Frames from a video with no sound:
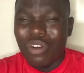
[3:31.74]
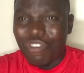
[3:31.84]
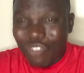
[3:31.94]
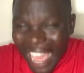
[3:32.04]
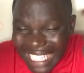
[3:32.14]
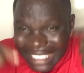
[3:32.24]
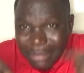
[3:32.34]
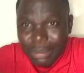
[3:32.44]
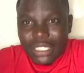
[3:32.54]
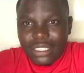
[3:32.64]
fight
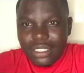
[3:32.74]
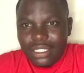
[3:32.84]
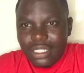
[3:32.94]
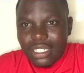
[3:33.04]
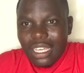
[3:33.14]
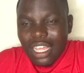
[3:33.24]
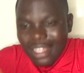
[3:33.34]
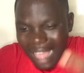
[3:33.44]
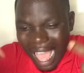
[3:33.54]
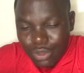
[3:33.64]
me,
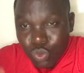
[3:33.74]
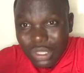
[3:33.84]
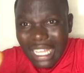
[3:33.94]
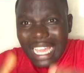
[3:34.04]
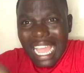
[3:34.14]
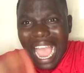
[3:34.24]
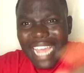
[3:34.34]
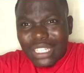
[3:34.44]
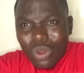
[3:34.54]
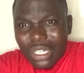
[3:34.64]
today I
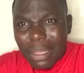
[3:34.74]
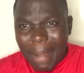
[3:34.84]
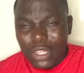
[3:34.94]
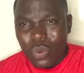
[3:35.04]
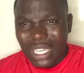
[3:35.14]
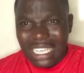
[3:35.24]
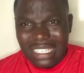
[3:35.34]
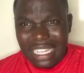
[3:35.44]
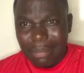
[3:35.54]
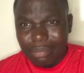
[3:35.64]
turn the battle against
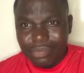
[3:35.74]
them.